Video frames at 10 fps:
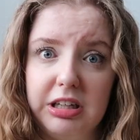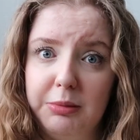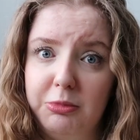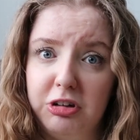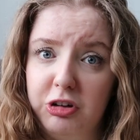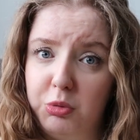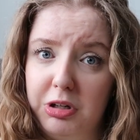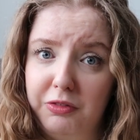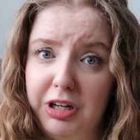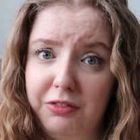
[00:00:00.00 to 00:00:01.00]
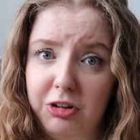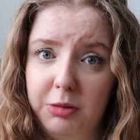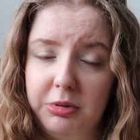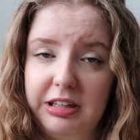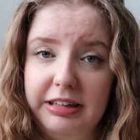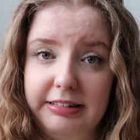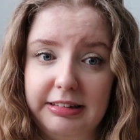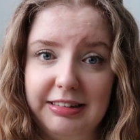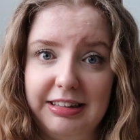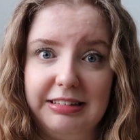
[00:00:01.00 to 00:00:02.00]
Like, I'm turning 25 in a couple days
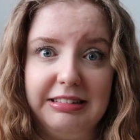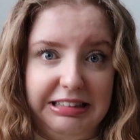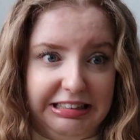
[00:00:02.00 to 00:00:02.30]
and it's like